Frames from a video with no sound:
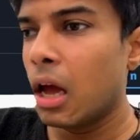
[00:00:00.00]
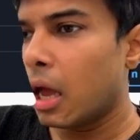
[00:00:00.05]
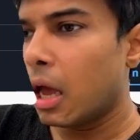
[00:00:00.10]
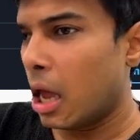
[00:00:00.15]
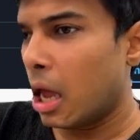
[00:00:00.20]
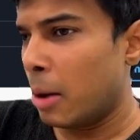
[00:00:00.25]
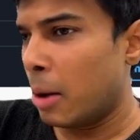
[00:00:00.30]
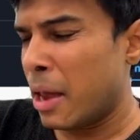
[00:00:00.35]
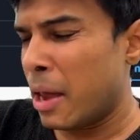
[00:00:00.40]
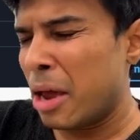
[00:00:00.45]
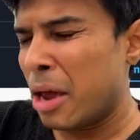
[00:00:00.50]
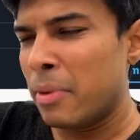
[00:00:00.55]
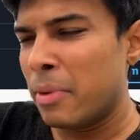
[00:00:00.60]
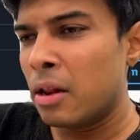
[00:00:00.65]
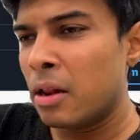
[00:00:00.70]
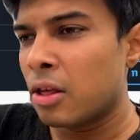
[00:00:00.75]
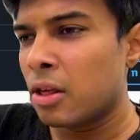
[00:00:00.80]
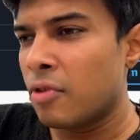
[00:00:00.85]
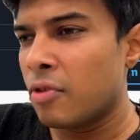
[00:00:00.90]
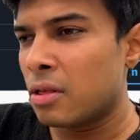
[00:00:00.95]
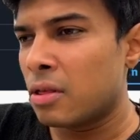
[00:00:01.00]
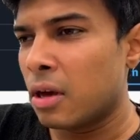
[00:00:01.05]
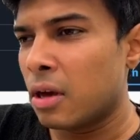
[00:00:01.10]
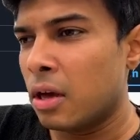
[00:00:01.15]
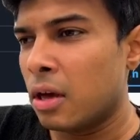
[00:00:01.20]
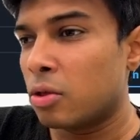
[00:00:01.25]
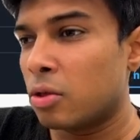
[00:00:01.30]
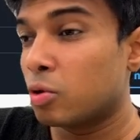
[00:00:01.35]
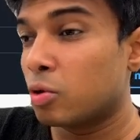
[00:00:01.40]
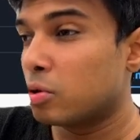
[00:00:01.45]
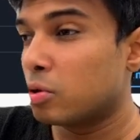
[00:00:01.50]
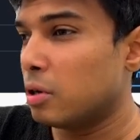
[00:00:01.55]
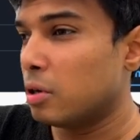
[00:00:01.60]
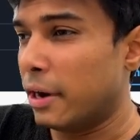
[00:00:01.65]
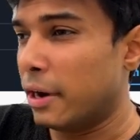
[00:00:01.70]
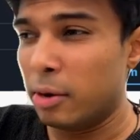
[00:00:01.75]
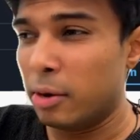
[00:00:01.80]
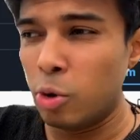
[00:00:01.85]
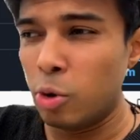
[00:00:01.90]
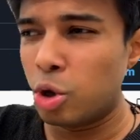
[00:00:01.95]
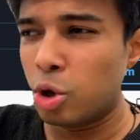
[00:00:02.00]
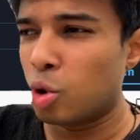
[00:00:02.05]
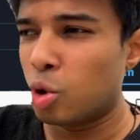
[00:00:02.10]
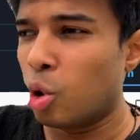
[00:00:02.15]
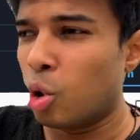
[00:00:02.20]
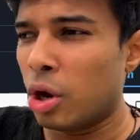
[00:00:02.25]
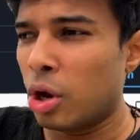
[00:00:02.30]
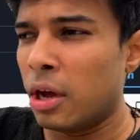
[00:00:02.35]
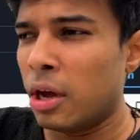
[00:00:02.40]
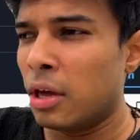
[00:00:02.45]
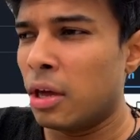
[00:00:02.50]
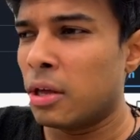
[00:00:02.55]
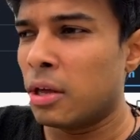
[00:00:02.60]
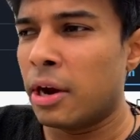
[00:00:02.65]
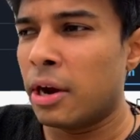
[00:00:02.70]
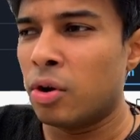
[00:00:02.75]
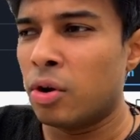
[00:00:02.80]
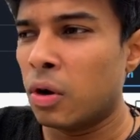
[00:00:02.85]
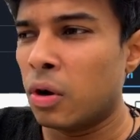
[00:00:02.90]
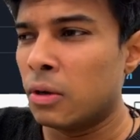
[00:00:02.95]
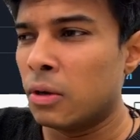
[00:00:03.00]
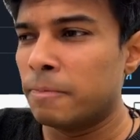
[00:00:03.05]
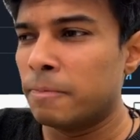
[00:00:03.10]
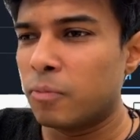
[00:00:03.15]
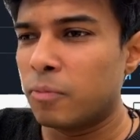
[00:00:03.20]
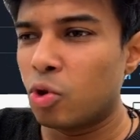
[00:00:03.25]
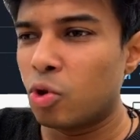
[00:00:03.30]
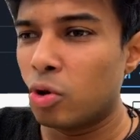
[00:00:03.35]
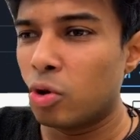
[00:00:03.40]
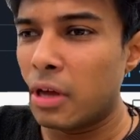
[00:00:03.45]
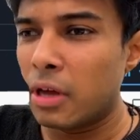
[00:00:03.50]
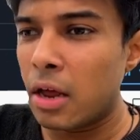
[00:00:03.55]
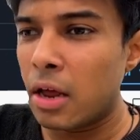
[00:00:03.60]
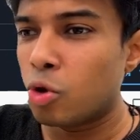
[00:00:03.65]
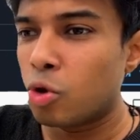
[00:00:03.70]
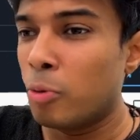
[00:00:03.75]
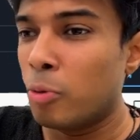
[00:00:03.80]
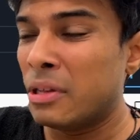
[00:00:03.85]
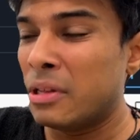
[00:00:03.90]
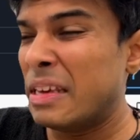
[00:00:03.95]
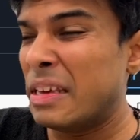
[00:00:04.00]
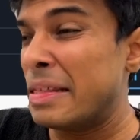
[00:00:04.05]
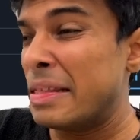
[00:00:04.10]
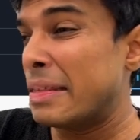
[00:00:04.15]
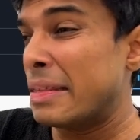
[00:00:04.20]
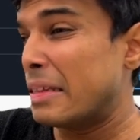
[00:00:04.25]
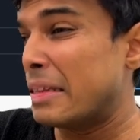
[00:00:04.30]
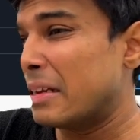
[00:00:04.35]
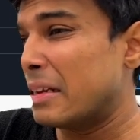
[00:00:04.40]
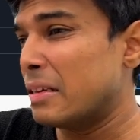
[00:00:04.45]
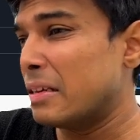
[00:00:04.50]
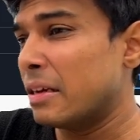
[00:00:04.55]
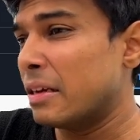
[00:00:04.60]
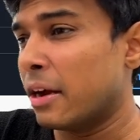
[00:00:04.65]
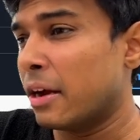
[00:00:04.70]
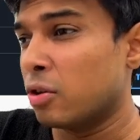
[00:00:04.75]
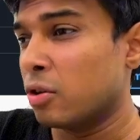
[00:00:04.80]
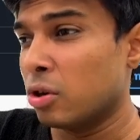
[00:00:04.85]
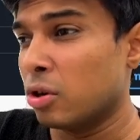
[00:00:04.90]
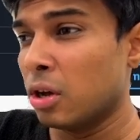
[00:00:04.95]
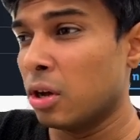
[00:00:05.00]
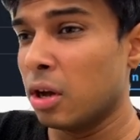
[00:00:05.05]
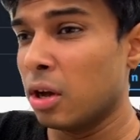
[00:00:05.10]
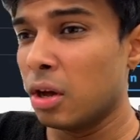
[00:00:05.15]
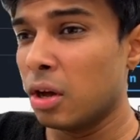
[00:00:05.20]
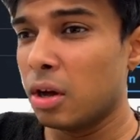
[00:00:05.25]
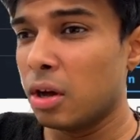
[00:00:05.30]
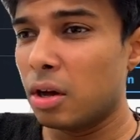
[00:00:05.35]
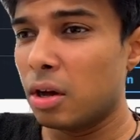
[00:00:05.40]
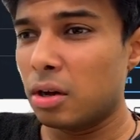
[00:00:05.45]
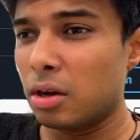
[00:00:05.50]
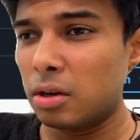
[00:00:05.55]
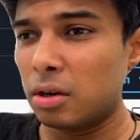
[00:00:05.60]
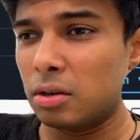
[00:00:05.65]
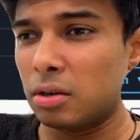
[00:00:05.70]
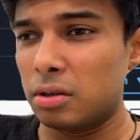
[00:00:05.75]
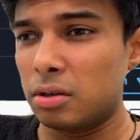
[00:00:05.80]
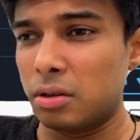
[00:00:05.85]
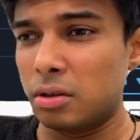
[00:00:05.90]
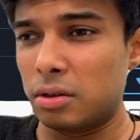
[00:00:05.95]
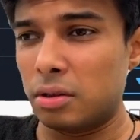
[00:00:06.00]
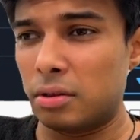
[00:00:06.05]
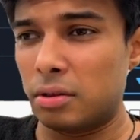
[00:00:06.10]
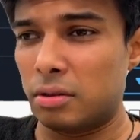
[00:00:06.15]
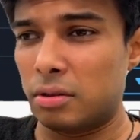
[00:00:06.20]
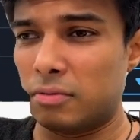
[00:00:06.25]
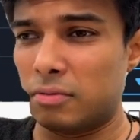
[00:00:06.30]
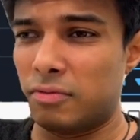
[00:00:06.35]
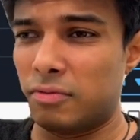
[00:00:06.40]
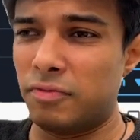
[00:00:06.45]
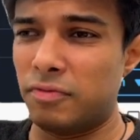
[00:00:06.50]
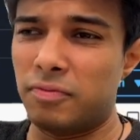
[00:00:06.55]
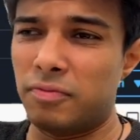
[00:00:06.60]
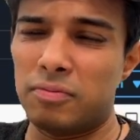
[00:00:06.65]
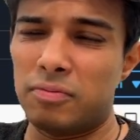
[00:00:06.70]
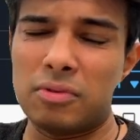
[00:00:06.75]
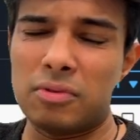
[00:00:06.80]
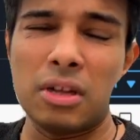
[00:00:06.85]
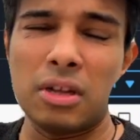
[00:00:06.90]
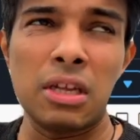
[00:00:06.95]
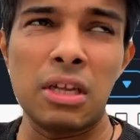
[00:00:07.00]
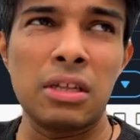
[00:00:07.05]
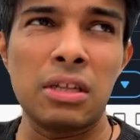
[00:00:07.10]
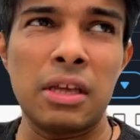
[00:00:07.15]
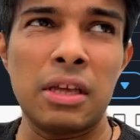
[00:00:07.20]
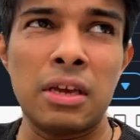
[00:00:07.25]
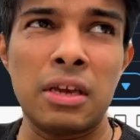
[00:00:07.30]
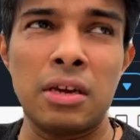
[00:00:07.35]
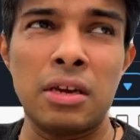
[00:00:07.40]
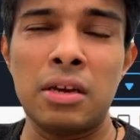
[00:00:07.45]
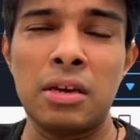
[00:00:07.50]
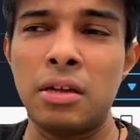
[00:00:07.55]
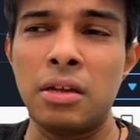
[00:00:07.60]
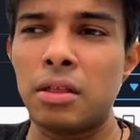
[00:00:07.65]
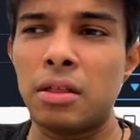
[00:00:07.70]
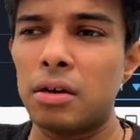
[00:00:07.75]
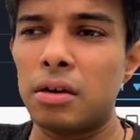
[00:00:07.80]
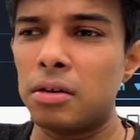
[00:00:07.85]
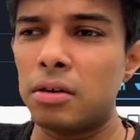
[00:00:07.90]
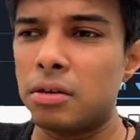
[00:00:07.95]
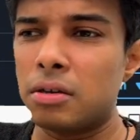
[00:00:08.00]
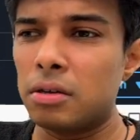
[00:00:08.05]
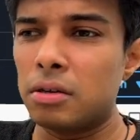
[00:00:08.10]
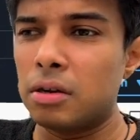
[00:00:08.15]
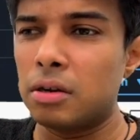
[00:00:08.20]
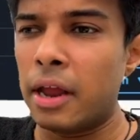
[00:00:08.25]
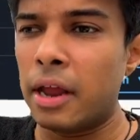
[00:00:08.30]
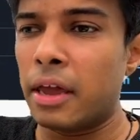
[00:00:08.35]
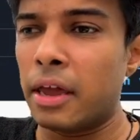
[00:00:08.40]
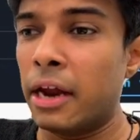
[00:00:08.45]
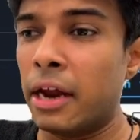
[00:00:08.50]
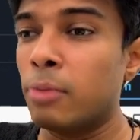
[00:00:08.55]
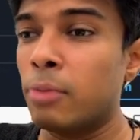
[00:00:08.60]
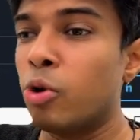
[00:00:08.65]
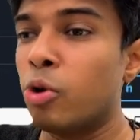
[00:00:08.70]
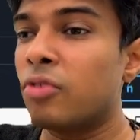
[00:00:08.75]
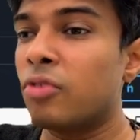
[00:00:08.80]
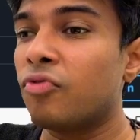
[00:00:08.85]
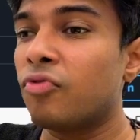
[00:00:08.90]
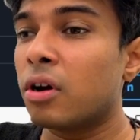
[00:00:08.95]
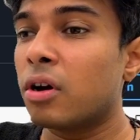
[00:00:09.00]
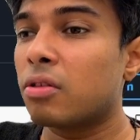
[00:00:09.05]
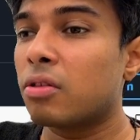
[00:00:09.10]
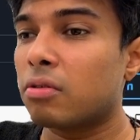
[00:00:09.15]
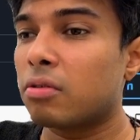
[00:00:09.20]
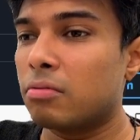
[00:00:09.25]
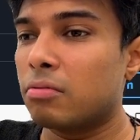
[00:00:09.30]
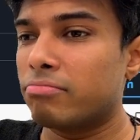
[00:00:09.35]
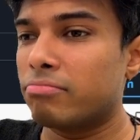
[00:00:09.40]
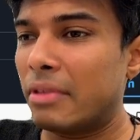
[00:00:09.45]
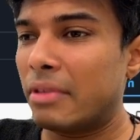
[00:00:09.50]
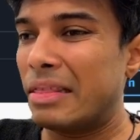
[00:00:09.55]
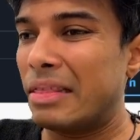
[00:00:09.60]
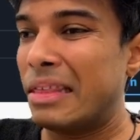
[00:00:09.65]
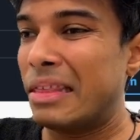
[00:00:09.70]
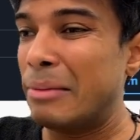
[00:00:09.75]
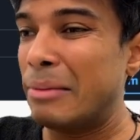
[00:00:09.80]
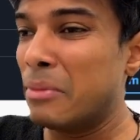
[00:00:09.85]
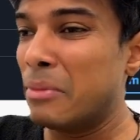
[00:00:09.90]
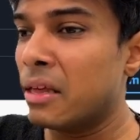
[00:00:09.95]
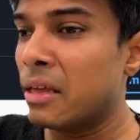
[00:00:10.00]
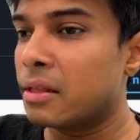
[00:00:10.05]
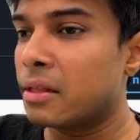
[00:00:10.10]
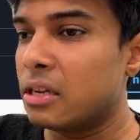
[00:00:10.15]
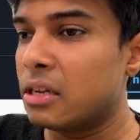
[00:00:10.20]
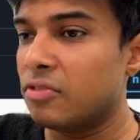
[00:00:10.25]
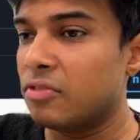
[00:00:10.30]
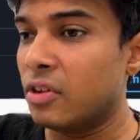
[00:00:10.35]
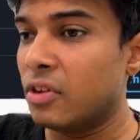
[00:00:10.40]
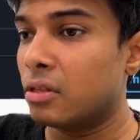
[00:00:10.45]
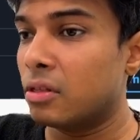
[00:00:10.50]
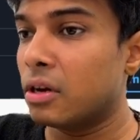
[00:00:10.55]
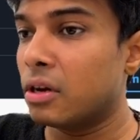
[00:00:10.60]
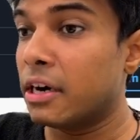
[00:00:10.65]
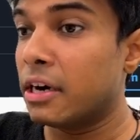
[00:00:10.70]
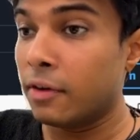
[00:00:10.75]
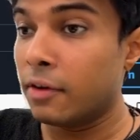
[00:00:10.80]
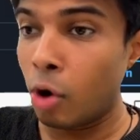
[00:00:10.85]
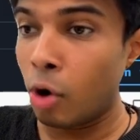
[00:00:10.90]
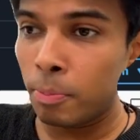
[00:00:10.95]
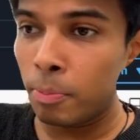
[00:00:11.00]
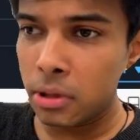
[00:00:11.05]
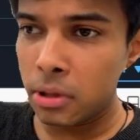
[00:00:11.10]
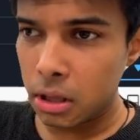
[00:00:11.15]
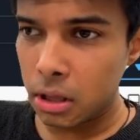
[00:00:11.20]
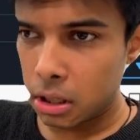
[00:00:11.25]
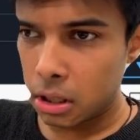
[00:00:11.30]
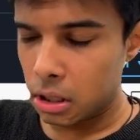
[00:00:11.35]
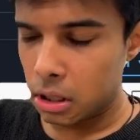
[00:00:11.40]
ML services, AWS storage and all. So there are so many EC3 and all. Another thing is like AWS works seamlessly with DevOps,